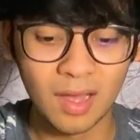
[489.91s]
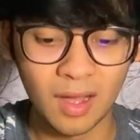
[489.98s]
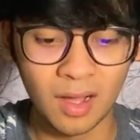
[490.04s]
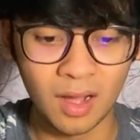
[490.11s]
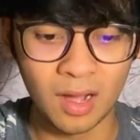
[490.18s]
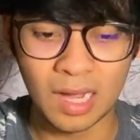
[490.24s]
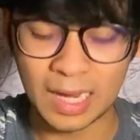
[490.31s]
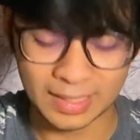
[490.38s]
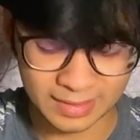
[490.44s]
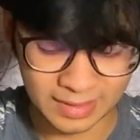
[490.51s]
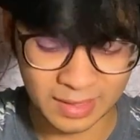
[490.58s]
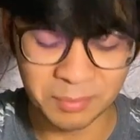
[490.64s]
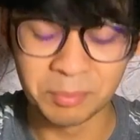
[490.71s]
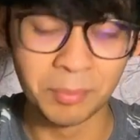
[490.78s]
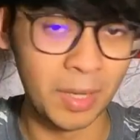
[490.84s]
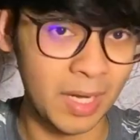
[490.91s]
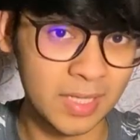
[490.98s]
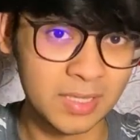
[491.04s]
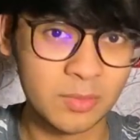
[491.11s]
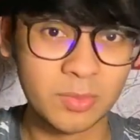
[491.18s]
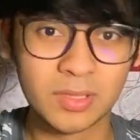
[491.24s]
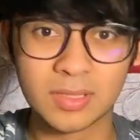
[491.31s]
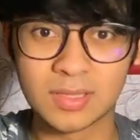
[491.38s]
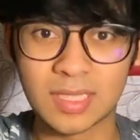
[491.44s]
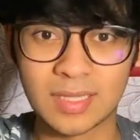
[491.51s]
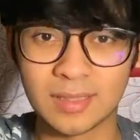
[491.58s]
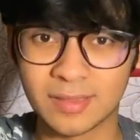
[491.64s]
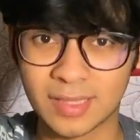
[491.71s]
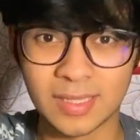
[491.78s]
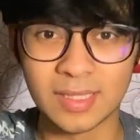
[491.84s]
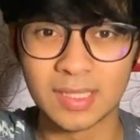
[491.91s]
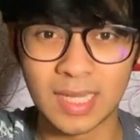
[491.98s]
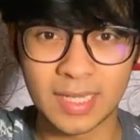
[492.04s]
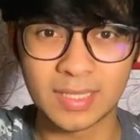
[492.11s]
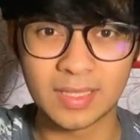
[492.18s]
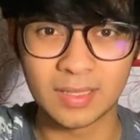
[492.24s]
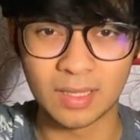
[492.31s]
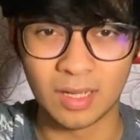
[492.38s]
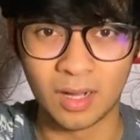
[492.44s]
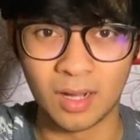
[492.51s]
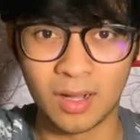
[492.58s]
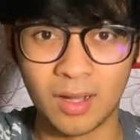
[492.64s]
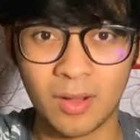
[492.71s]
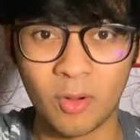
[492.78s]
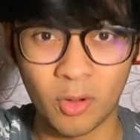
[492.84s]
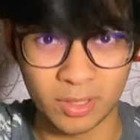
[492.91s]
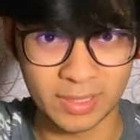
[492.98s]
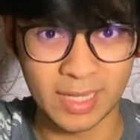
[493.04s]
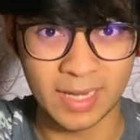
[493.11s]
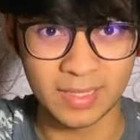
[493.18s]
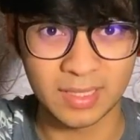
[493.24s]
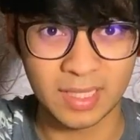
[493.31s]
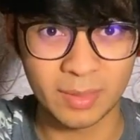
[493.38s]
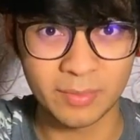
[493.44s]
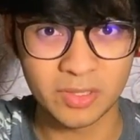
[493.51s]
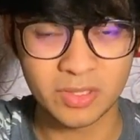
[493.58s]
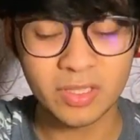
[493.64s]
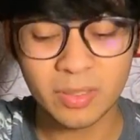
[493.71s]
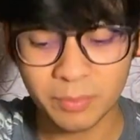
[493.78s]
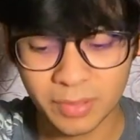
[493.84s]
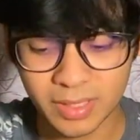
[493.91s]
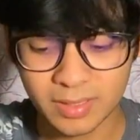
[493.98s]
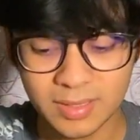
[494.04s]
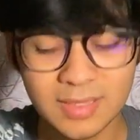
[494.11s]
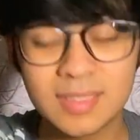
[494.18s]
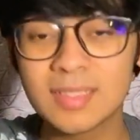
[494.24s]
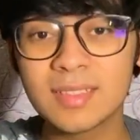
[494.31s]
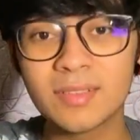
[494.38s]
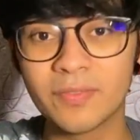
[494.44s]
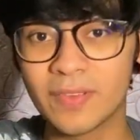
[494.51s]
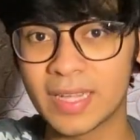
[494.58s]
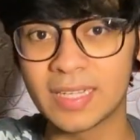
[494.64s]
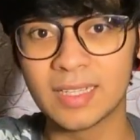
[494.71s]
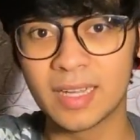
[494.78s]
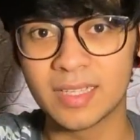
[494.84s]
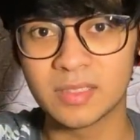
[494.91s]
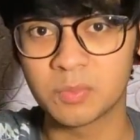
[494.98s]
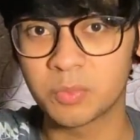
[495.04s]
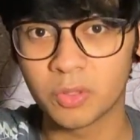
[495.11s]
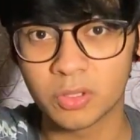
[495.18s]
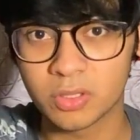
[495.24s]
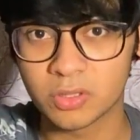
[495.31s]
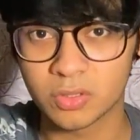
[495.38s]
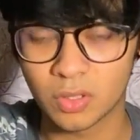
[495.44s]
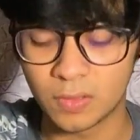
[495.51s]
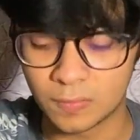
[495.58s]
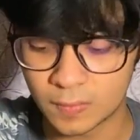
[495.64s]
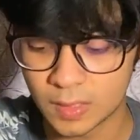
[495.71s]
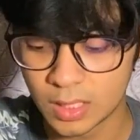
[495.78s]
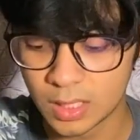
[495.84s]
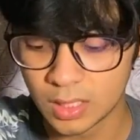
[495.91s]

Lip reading: I think I'm biased because I really like organic chemistry, but this is a very nice book to solve.